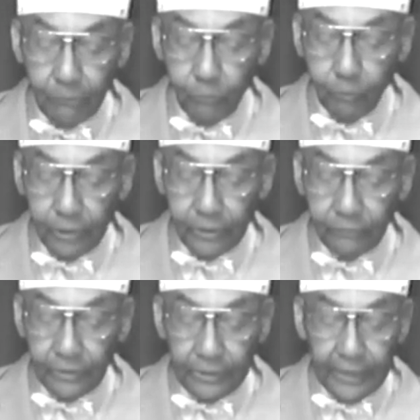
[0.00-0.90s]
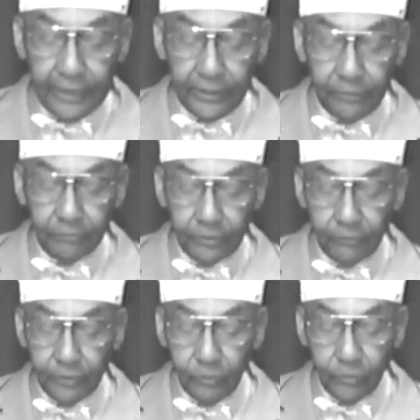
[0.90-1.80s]
one of the names
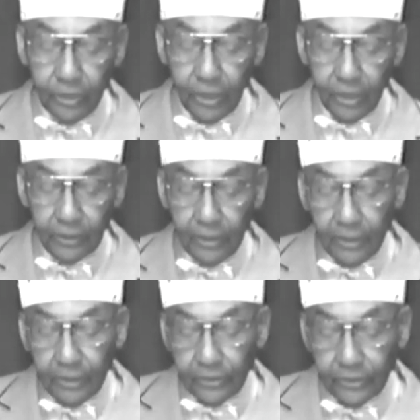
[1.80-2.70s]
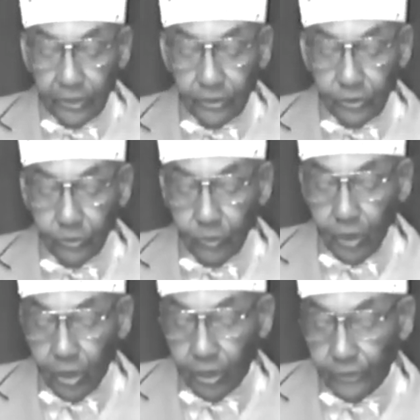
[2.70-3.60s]
of your God, then
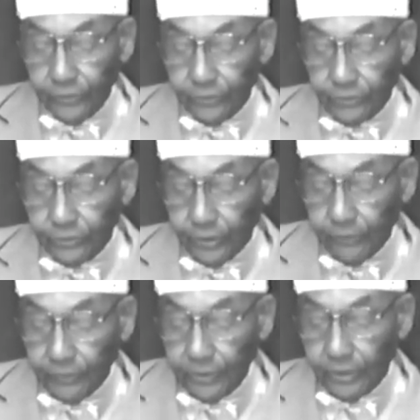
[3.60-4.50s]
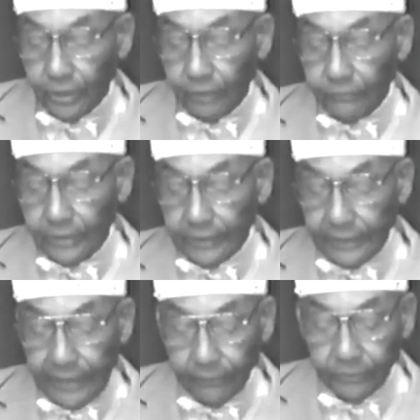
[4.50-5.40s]
you are the servant of the
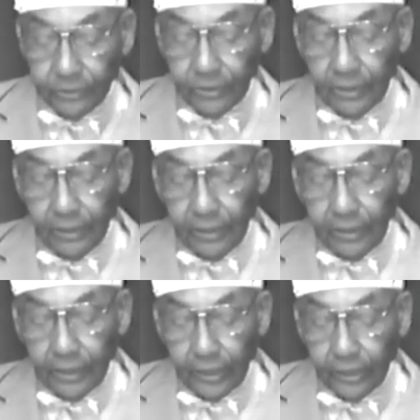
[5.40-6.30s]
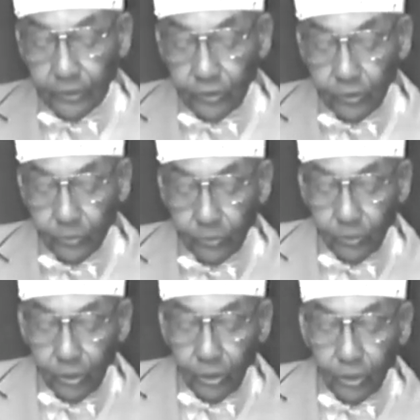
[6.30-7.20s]
devil and you
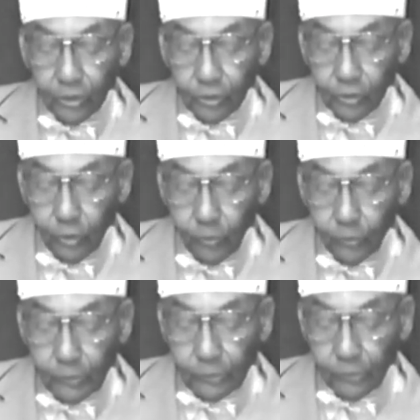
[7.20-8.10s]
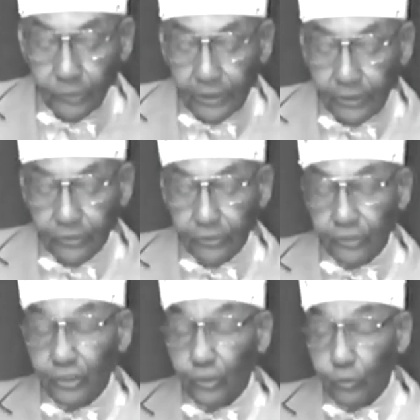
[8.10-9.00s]
go to his
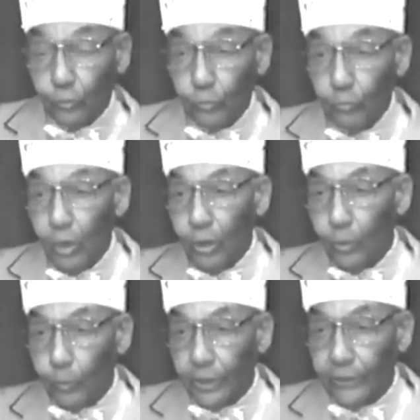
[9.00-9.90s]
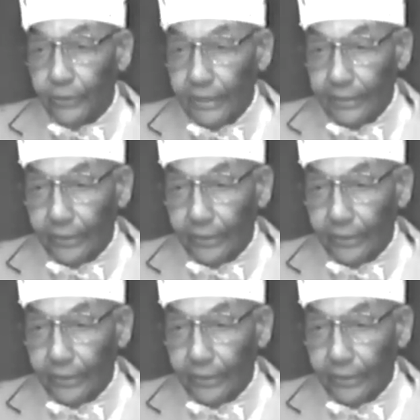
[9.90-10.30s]
doom with him